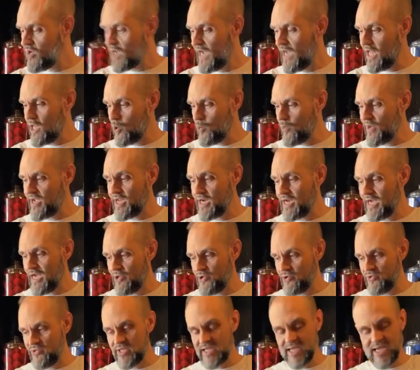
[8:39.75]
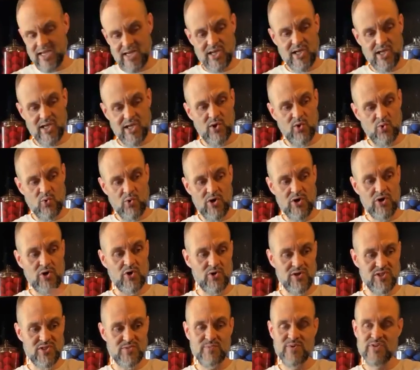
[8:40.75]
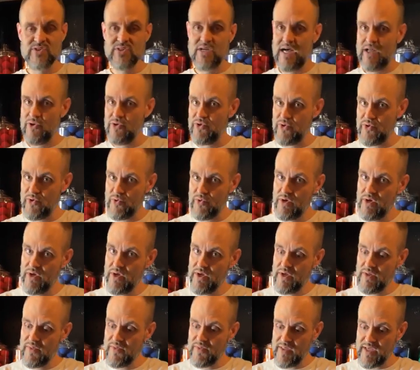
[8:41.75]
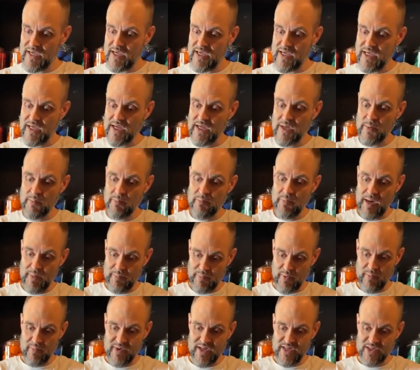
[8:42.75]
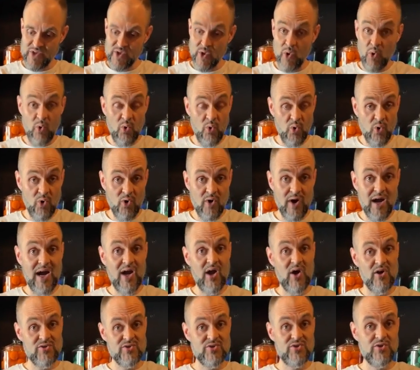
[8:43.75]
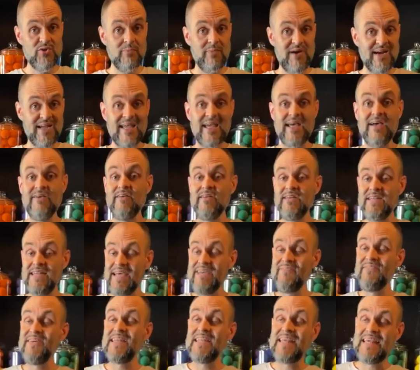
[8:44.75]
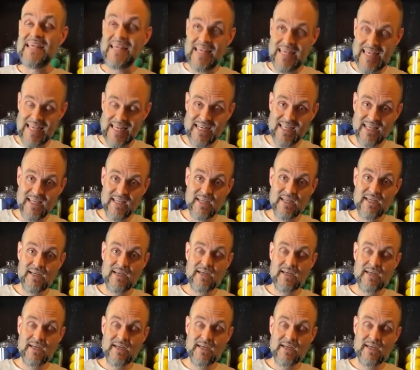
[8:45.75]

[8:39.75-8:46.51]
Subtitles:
Halloween, I'll do the candy corn. Christmas, I'll do the peppermints. Or I also do my David Ginn